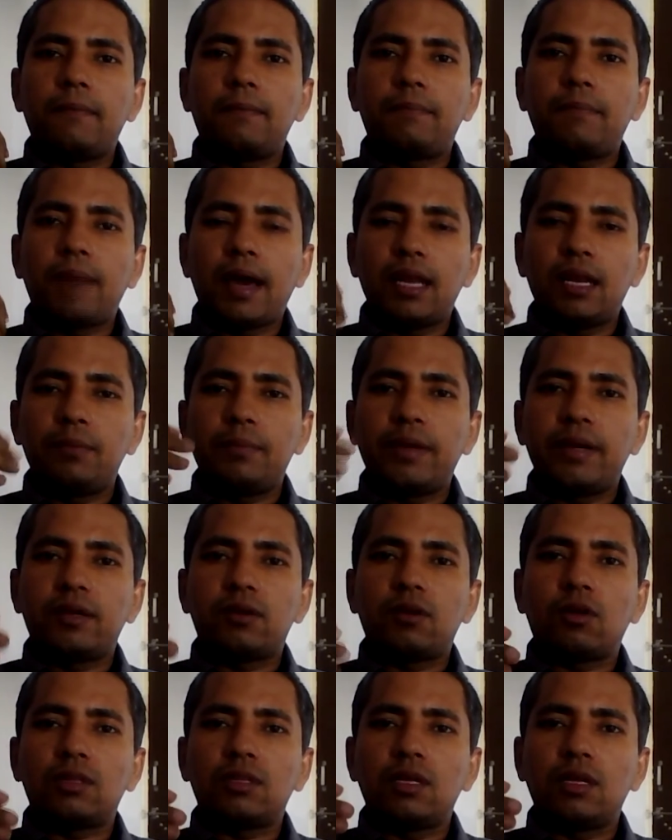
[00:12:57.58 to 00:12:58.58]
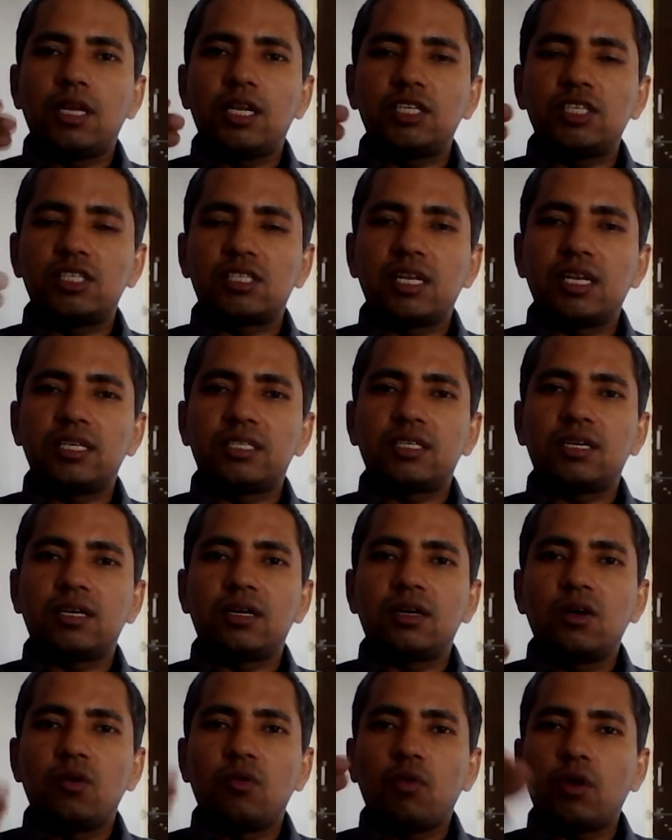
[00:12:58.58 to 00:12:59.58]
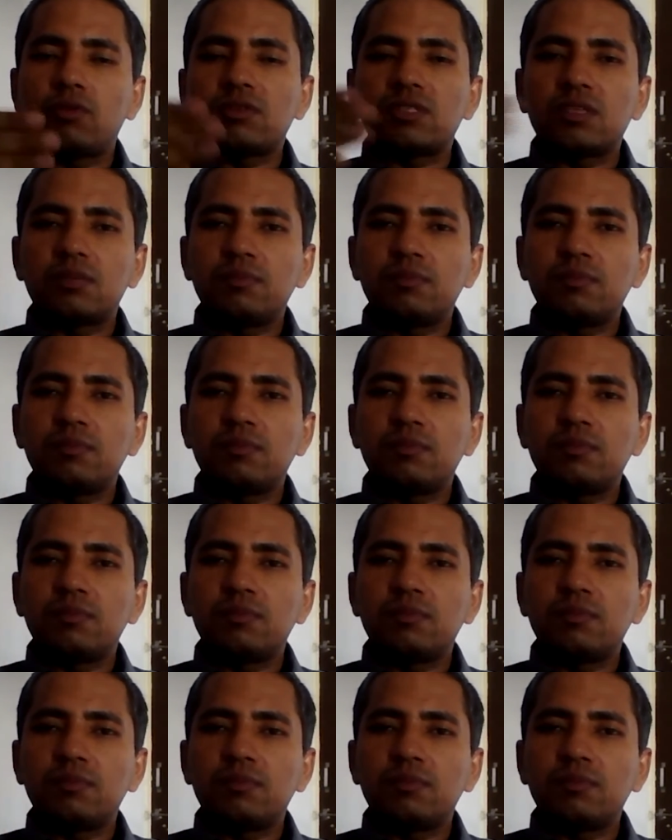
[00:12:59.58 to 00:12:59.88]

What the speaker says: parliament or the legislature. What was the